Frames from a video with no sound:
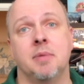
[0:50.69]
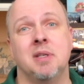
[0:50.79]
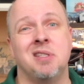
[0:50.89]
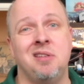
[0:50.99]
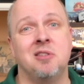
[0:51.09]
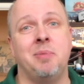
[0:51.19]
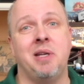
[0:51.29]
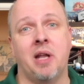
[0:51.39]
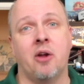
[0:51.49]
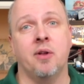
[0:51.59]
It seems to be
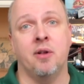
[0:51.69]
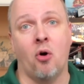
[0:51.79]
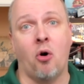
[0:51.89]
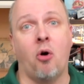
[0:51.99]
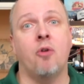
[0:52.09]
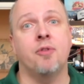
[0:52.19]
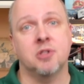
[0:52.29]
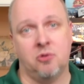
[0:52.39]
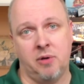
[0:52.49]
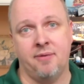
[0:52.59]
inherent in all of us
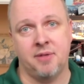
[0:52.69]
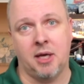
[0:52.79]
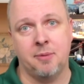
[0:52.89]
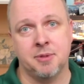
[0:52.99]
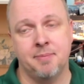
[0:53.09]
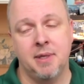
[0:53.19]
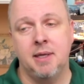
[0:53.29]
creative types.